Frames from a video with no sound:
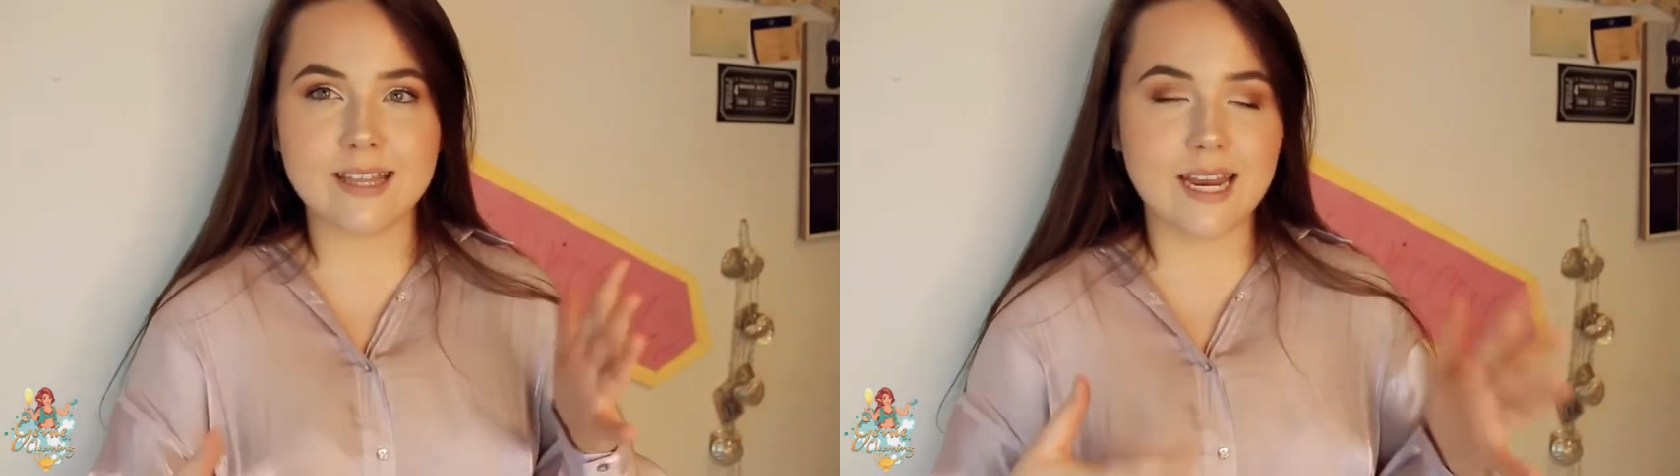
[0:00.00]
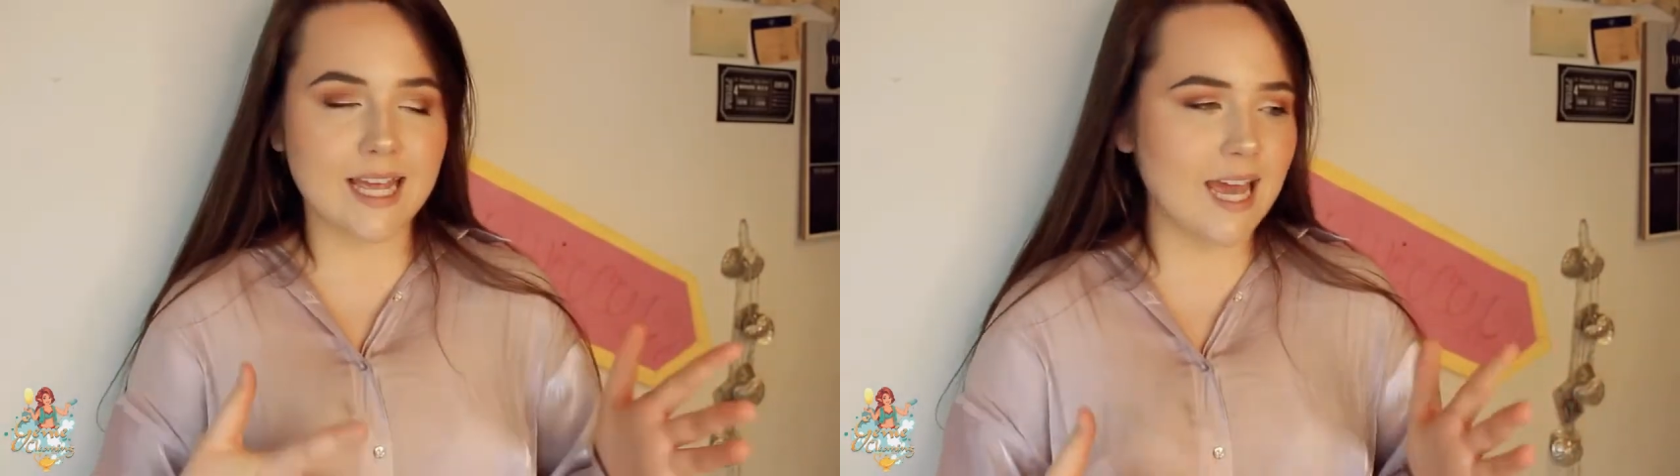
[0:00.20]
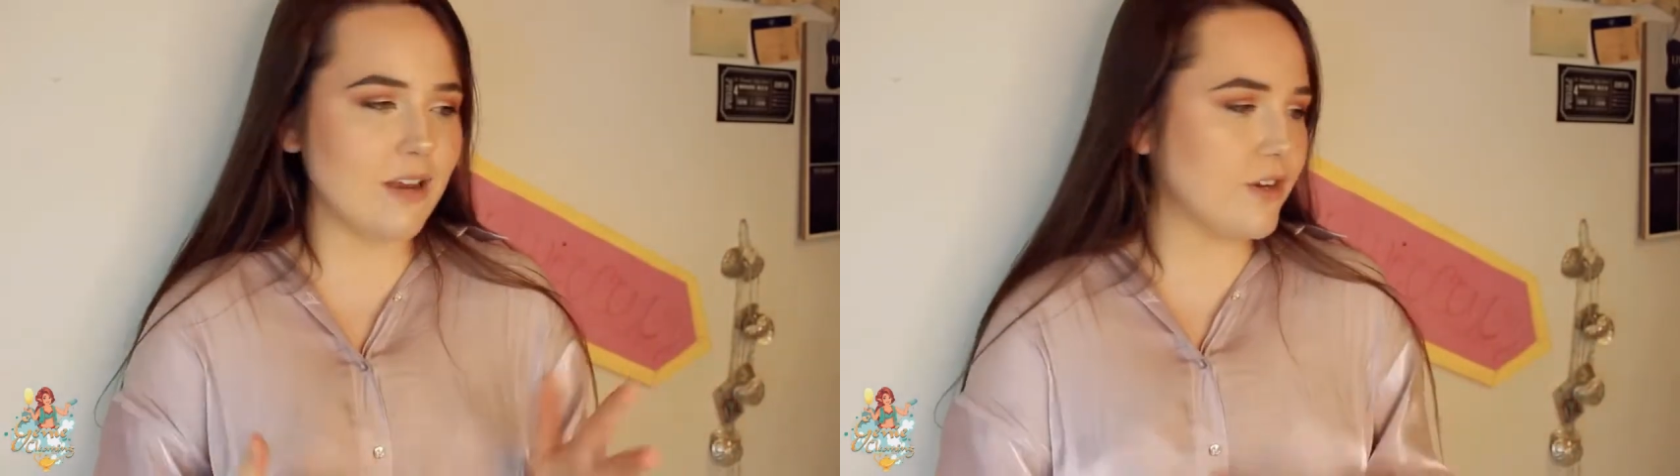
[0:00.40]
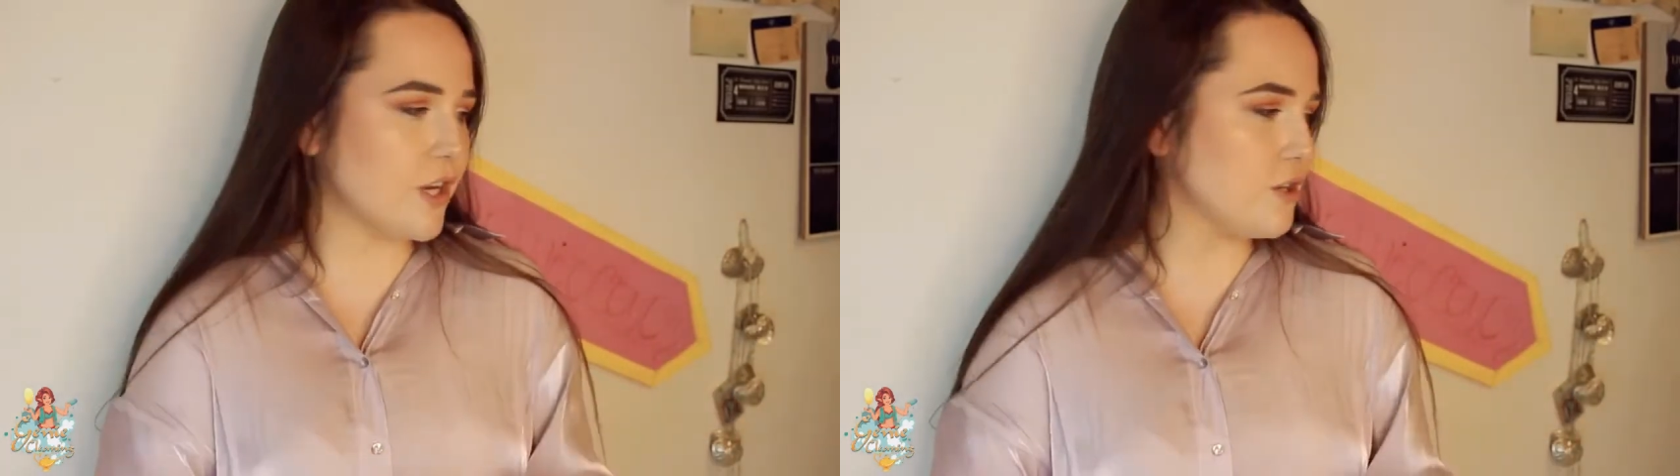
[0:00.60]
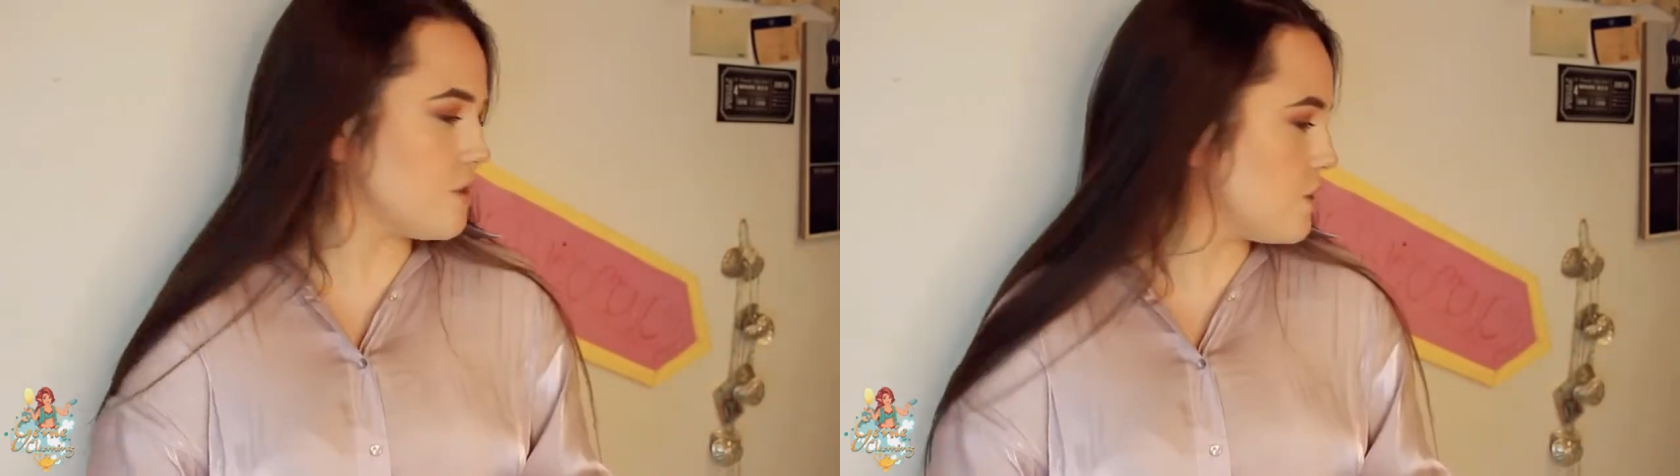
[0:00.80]
dedicated
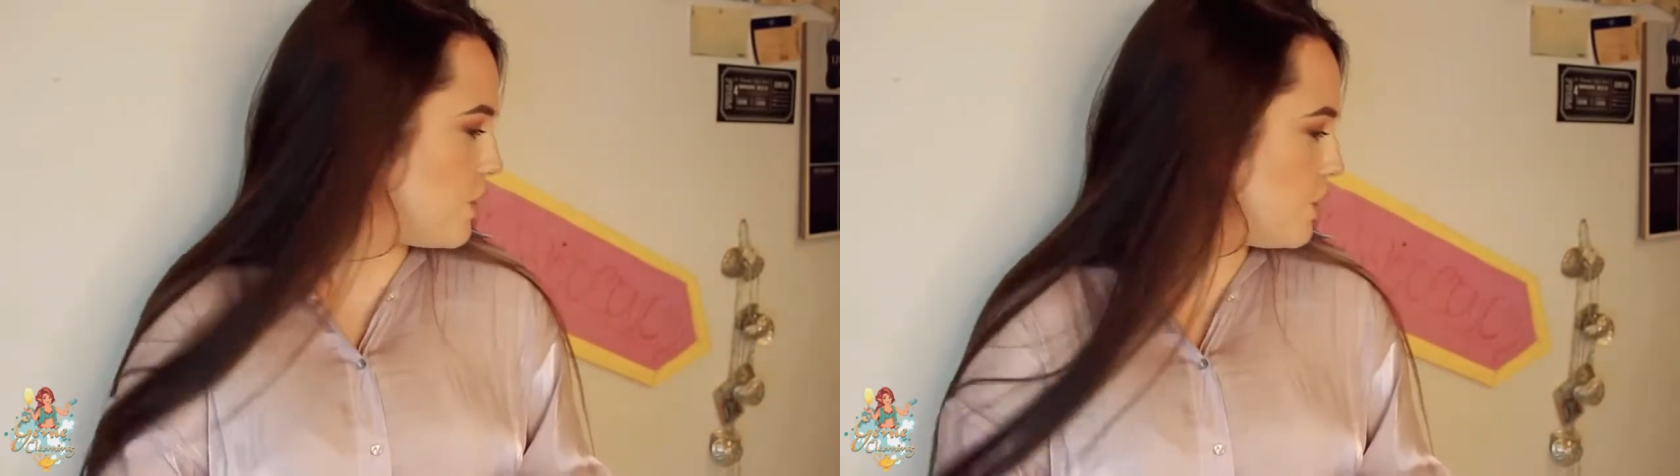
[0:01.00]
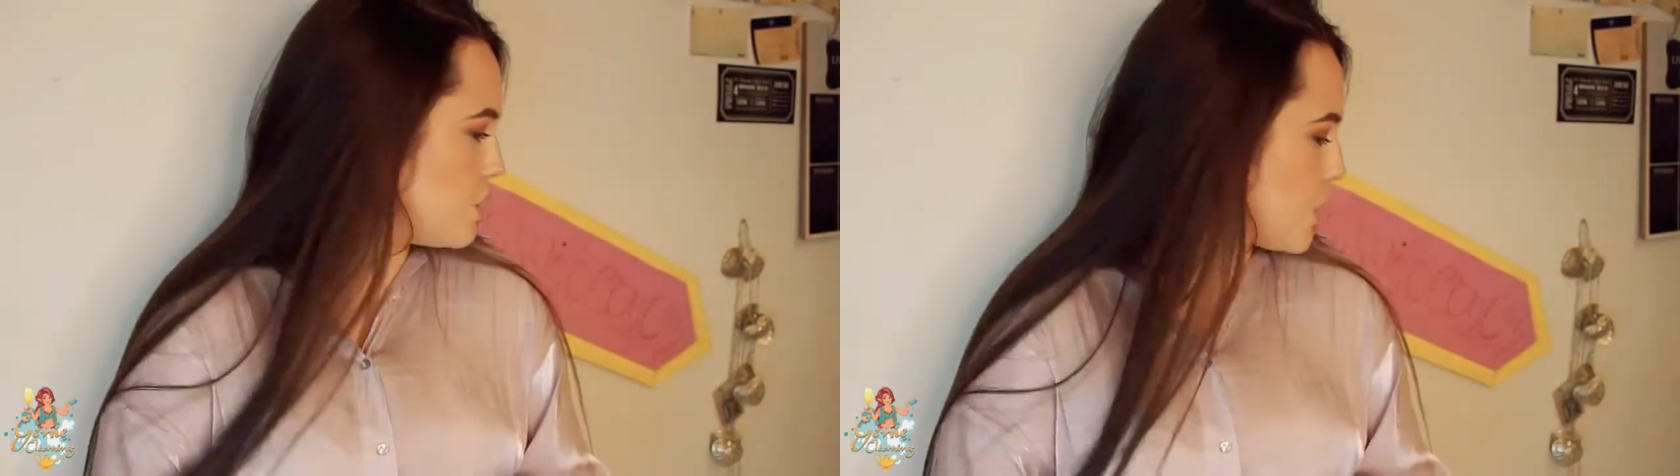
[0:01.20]
videos to.